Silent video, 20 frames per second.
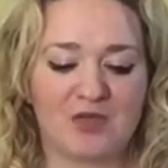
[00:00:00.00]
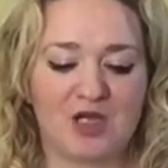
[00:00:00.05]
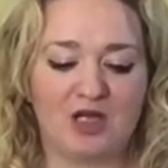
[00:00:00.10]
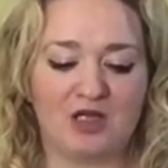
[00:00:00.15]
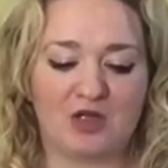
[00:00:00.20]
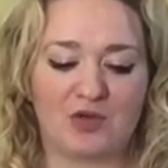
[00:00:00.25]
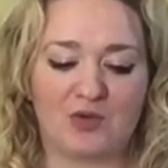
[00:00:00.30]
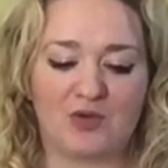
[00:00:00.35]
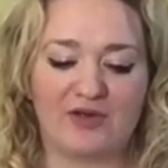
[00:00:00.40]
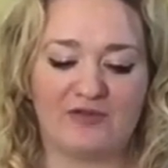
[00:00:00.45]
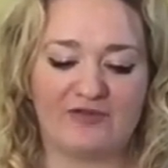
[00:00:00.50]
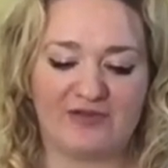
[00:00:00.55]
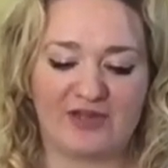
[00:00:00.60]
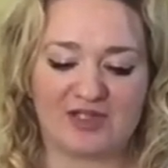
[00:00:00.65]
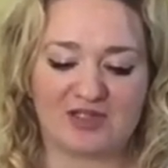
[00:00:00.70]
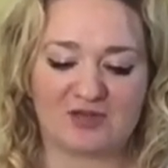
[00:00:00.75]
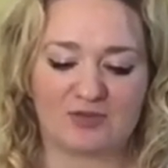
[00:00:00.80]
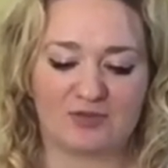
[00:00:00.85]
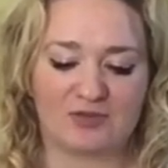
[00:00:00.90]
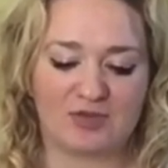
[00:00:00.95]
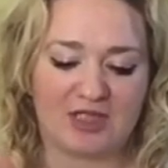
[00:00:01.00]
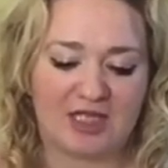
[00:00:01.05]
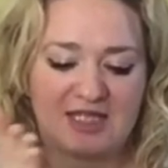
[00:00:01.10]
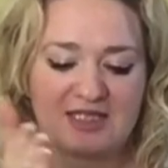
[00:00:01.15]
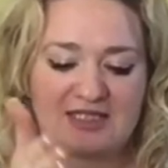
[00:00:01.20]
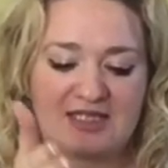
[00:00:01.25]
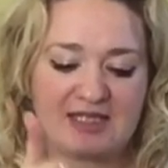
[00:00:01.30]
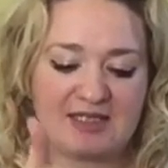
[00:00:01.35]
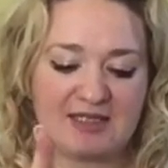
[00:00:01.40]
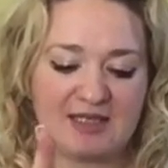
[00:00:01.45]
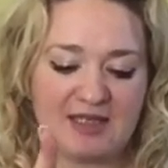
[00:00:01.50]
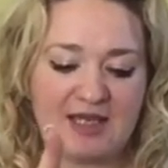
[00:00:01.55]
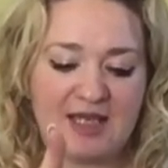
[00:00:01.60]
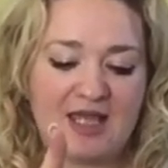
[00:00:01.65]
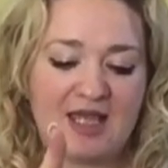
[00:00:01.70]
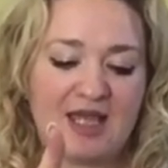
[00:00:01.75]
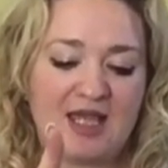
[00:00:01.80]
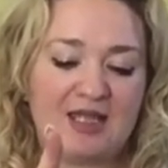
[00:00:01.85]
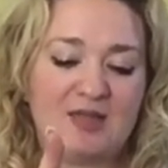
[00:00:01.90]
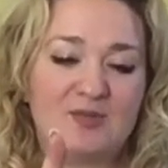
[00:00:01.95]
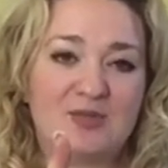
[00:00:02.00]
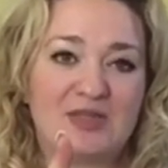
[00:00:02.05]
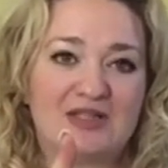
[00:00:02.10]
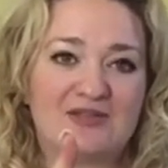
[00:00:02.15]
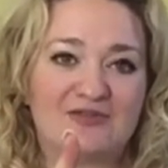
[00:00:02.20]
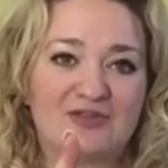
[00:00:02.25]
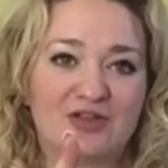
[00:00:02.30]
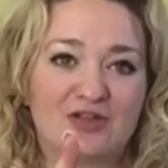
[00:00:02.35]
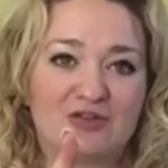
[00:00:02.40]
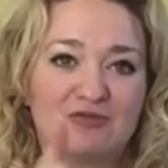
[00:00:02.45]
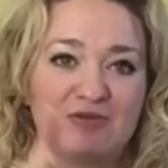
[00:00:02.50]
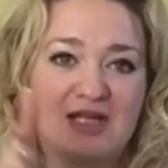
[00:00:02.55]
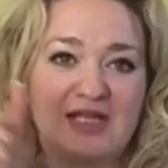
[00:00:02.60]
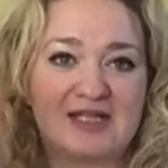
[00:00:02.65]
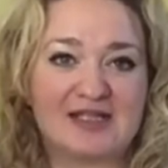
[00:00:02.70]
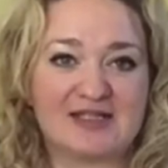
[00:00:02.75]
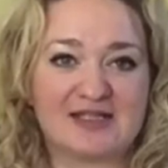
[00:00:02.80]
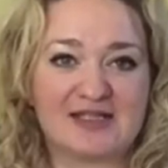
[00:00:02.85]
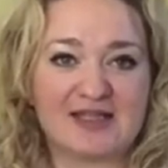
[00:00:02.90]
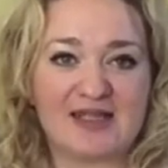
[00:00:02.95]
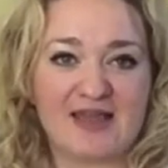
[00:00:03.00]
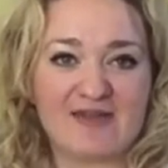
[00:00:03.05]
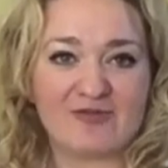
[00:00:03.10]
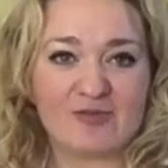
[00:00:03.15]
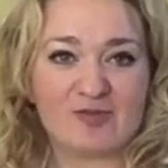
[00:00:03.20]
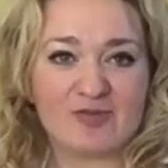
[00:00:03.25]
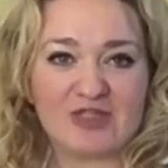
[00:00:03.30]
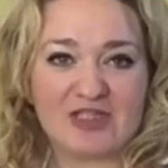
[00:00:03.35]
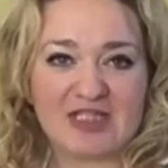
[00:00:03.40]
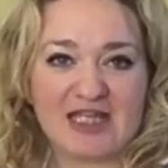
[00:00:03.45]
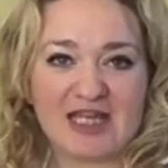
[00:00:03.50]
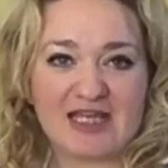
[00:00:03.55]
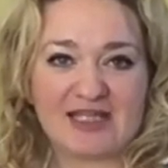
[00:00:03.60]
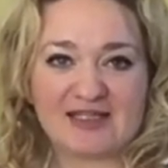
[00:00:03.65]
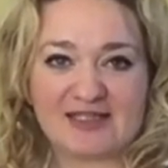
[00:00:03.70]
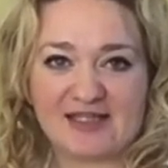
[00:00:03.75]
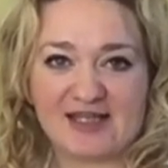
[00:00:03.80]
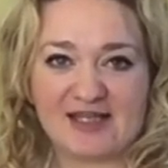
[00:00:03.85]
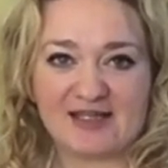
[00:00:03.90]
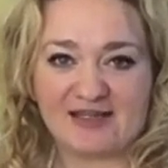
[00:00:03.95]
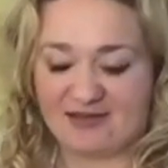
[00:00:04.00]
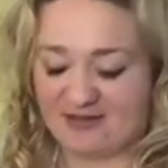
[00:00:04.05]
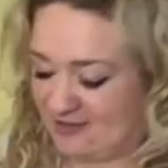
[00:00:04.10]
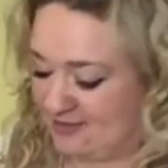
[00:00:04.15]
Harlequin effect. I want to get it in the middle of the green so that everybody gets a